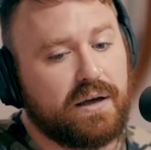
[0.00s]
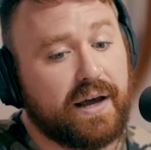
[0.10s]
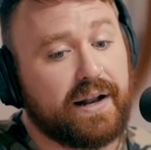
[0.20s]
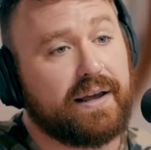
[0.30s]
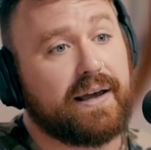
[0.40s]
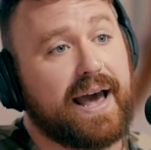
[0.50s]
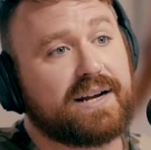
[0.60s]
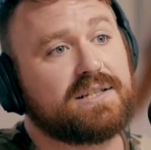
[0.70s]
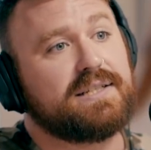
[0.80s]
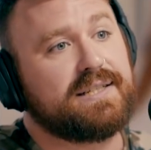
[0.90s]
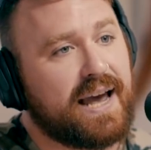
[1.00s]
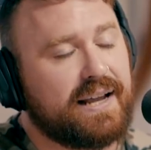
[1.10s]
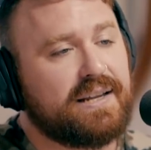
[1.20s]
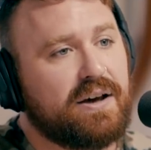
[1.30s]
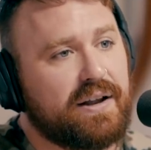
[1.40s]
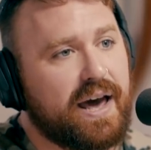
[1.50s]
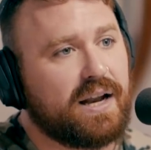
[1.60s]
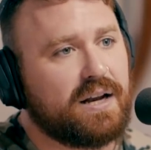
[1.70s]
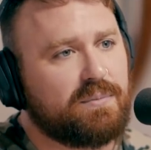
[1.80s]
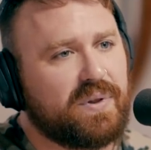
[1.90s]
And I actually sat down and
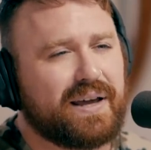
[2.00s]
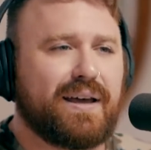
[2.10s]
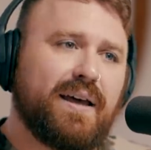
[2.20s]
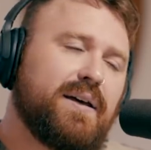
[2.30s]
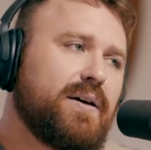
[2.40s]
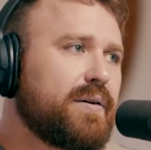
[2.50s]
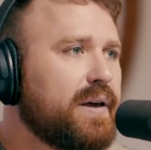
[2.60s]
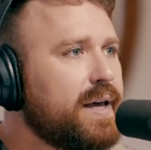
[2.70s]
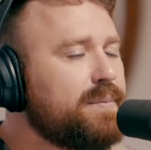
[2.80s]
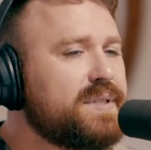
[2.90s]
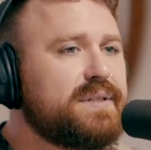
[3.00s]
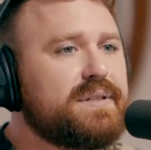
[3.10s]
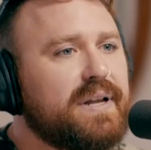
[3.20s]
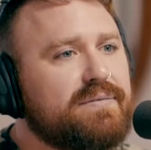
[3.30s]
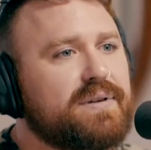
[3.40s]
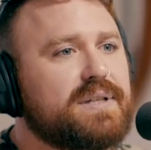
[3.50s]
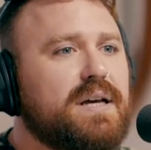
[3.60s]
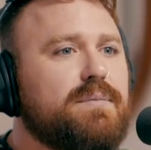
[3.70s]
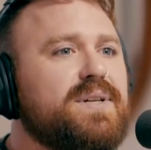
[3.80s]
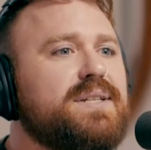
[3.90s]
added up like, okay, how much is Netflix?
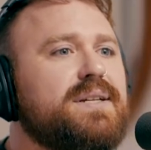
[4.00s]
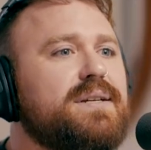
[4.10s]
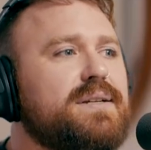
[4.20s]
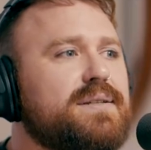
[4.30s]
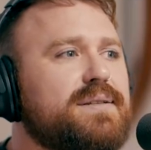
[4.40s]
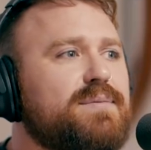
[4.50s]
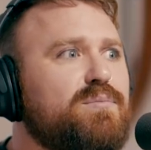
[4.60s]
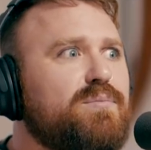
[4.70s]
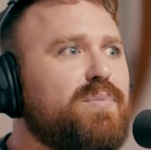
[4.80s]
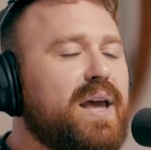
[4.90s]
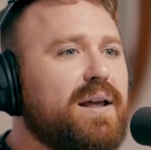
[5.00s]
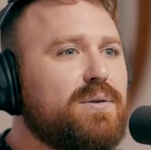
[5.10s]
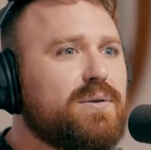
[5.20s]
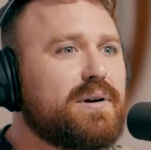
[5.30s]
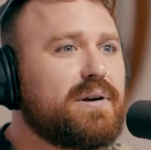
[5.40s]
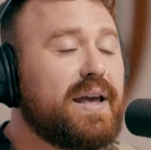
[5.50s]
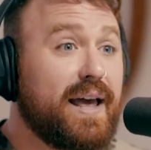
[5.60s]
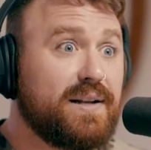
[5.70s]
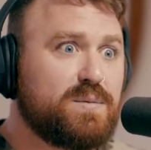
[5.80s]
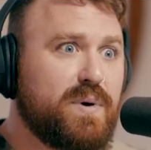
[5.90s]
How much is Pandora
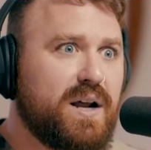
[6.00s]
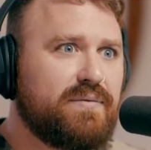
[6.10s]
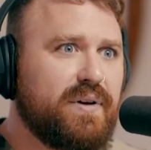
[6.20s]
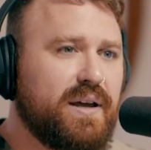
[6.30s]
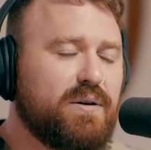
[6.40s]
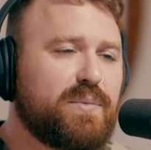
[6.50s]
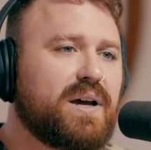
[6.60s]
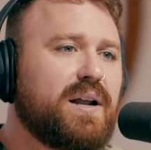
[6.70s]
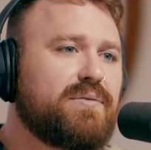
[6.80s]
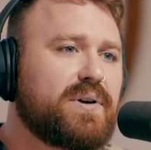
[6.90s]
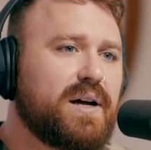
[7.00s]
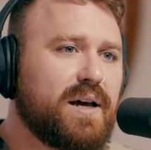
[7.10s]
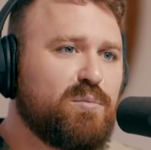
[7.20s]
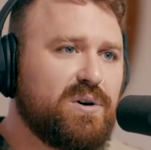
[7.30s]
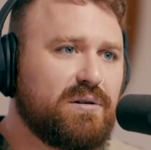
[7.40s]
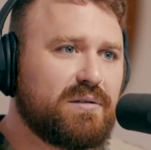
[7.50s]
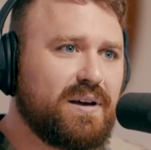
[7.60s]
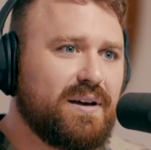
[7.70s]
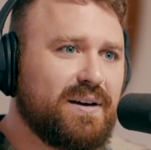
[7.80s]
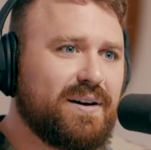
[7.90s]
and Spotify? Oh my god, I forgot I have both.
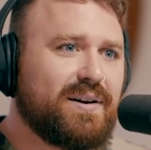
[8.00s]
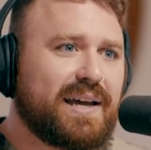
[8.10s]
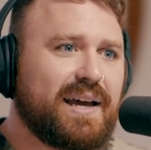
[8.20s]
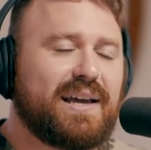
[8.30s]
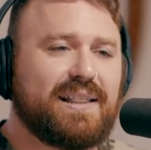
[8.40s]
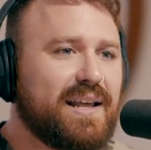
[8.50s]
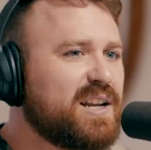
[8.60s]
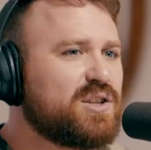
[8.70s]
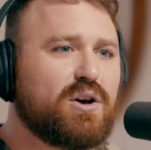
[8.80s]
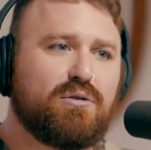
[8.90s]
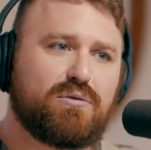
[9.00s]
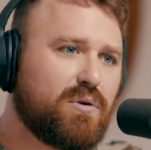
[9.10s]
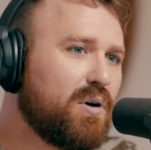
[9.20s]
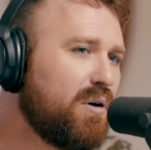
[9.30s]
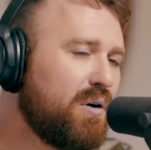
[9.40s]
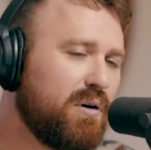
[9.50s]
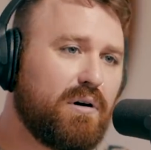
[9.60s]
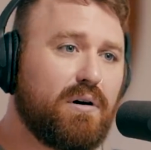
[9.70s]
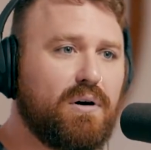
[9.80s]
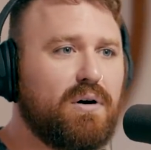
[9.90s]
Okay, and then I just go through
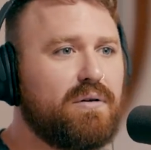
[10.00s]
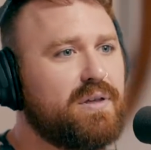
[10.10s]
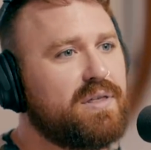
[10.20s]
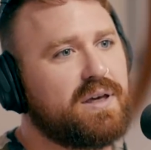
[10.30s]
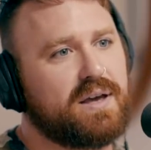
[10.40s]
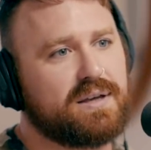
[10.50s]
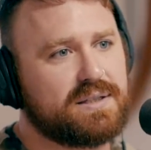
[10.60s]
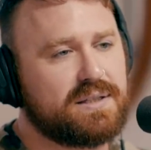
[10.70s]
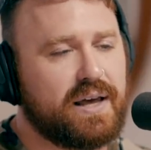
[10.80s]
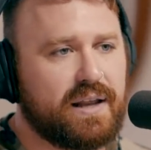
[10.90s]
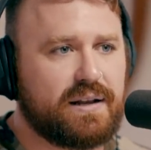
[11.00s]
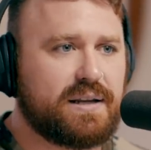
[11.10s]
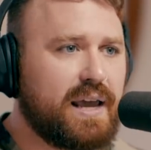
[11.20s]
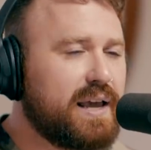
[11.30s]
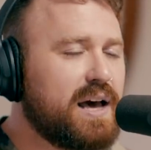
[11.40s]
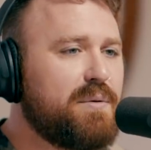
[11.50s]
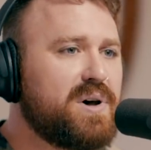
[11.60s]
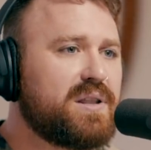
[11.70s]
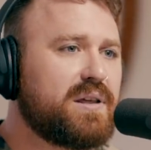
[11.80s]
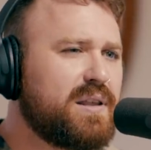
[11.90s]
all the things that take out
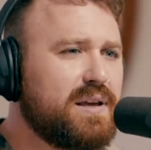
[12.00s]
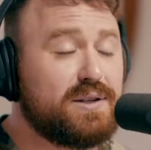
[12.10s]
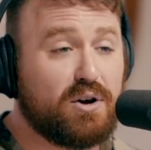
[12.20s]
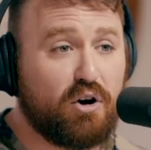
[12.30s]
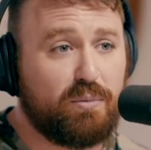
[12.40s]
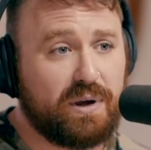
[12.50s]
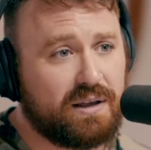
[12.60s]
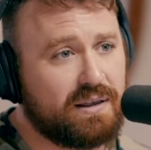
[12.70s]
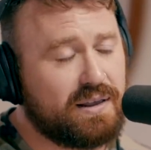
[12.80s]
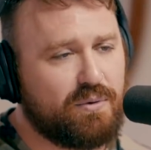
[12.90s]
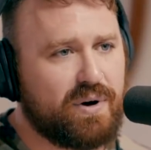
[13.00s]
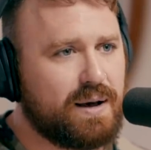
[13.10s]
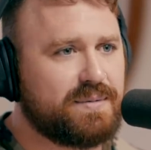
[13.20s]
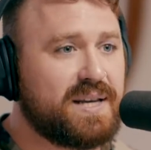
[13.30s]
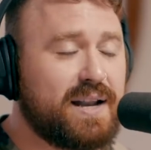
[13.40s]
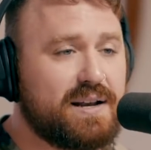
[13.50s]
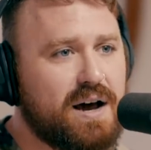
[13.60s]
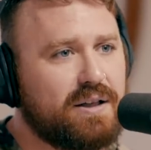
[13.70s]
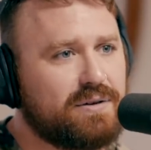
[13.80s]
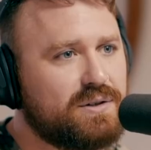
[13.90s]
monthly. The Adobe that went up ten
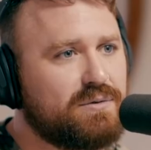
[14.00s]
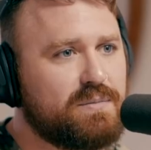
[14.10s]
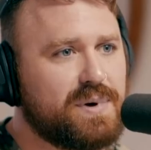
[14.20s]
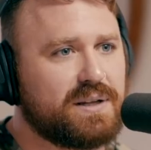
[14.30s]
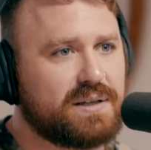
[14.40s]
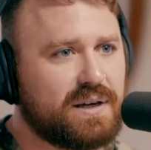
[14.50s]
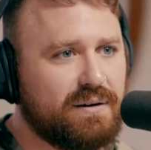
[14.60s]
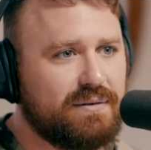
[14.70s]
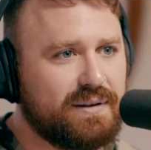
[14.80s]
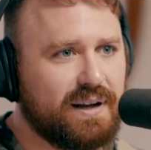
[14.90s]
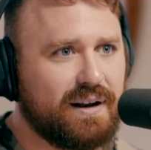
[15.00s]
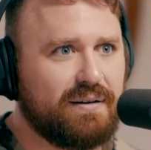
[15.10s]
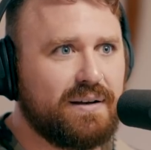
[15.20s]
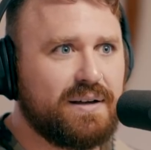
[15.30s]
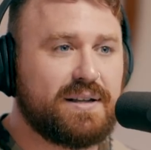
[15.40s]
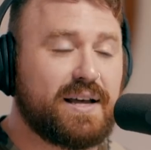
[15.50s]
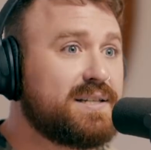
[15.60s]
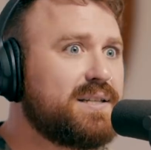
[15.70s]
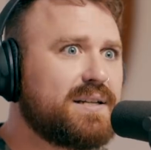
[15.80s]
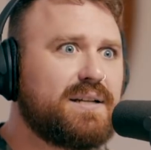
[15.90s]
dollars three months ago. You know that's
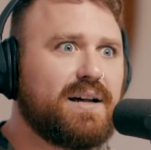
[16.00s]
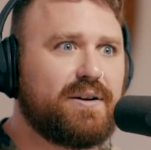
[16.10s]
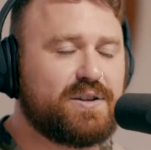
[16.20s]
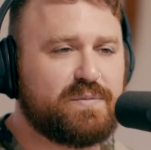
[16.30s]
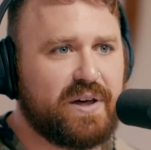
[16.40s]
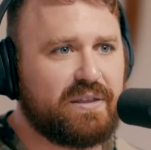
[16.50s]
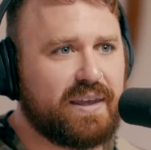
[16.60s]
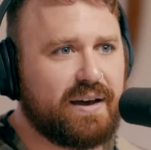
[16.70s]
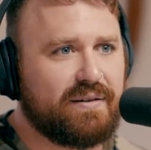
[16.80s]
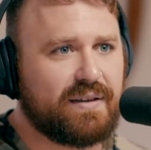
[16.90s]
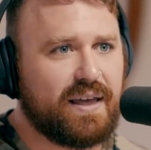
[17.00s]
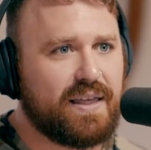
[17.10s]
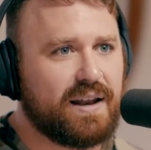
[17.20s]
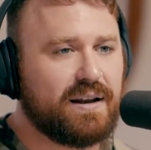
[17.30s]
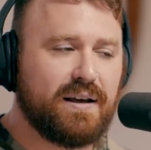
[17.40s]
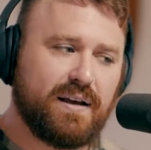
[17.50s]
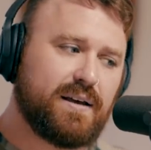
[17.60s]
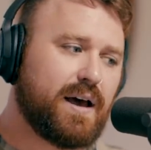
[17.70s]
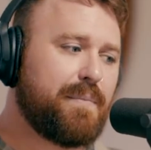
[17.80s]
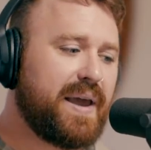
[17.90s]
sixty dollars a month now. And then
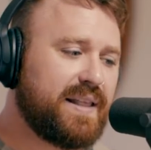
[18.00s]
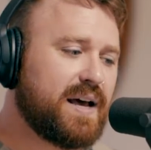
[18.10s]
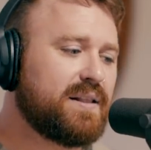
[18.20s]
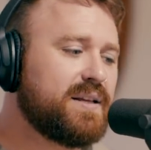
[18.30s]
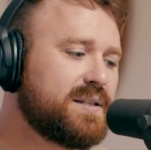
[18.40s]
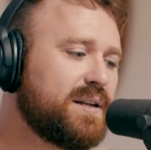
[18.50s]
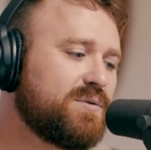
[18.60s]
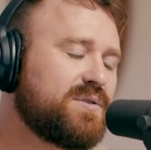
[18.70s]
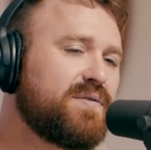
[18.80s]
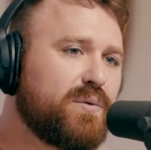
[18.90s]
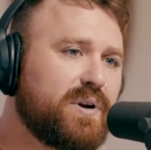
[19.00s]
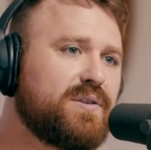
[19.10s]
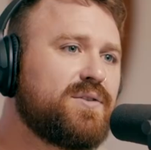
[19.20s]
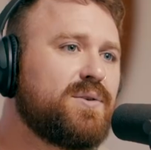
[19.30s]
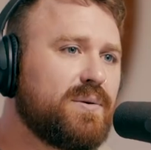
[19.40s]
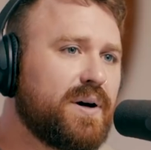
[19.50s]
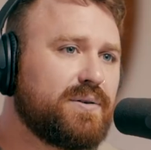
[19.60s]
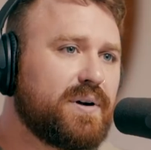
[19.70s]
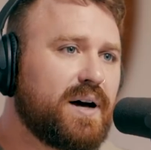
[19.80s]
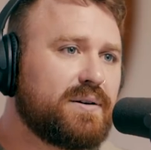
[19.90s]
I made that list, and it was forty two
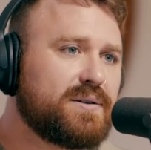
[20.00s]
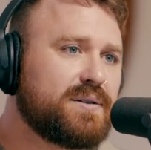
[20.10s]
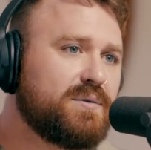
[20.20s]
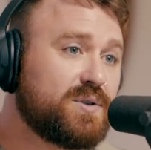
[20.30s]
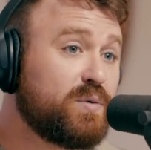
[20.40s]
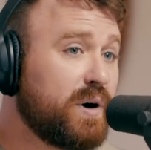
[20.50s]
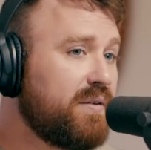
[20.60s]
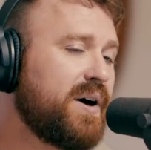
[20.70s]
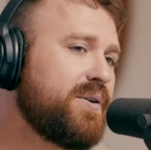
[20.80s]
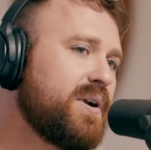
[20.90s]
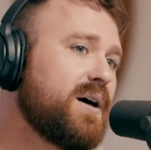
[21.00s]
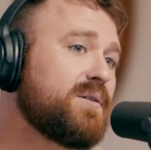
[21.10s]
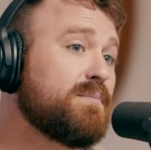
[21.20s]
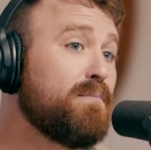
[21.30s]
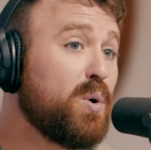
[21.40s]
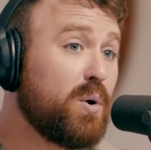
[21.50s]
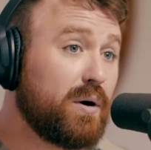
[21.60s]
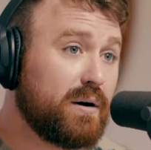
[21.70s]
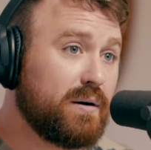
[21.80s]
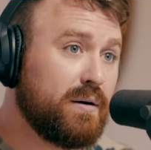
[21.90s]
hundred dollars. It was twelve hundred dollars
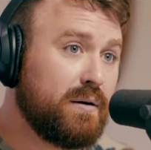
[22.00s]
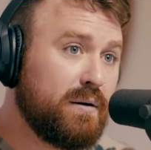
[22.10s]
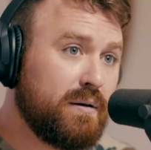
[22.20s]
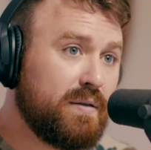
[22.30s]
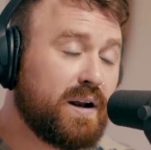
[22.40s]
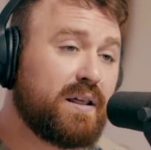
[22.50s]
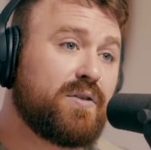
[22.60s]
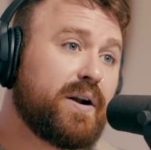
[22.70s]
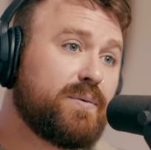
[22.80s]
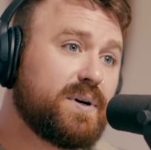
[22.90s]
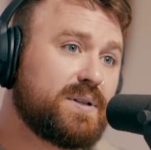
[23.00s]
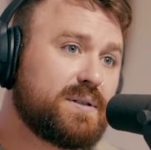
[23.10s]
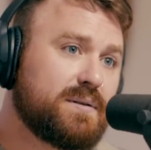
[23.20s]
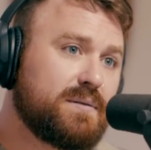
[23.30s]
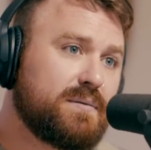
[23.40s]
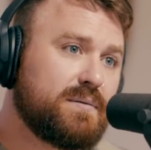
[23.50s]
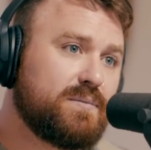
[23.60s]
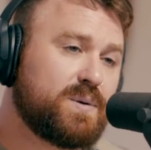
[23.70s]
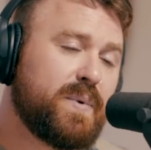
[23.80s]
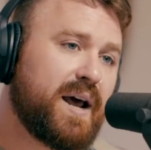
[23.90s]
more than I thought it was,
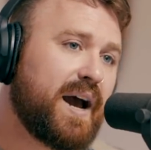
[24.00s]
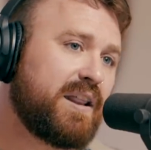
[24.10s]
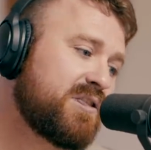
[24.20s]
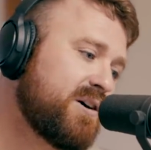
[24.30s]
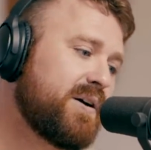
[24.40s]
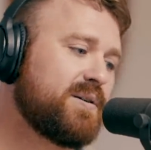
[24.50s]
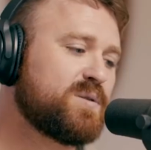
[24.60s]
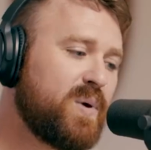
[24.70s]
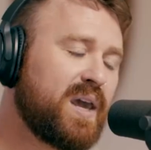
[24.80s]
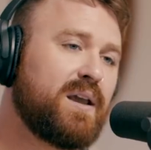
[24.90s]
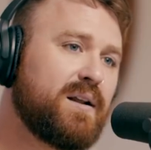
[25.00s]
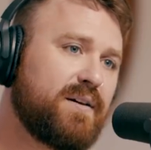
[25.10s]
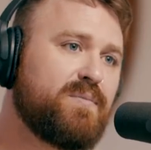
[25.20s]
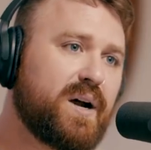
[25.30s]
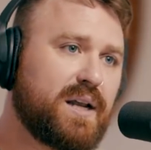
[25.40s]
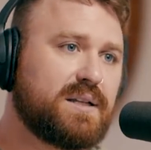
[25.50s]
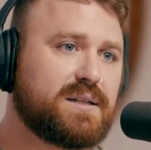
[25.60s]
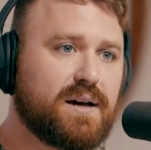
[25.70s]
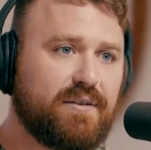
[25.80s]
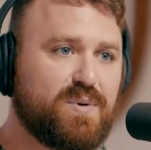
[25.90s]
which meant I thought I was making enough money
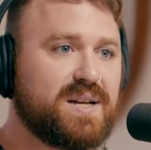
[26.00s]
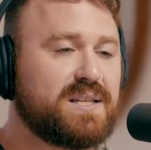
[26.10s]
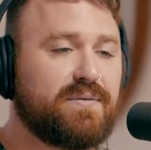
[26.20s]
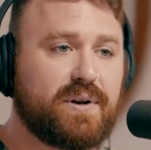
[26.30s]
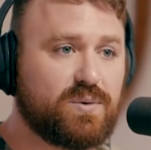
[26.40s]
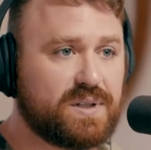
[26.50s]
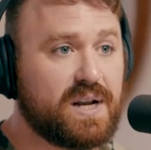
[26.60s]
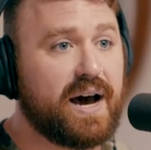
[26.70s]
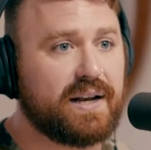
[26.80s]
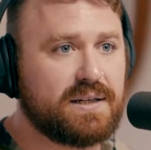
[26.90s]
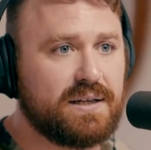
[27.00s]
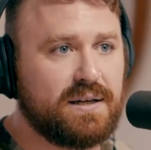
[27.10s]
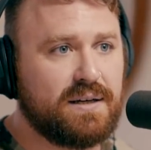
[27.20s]
to cover myself, and I was not.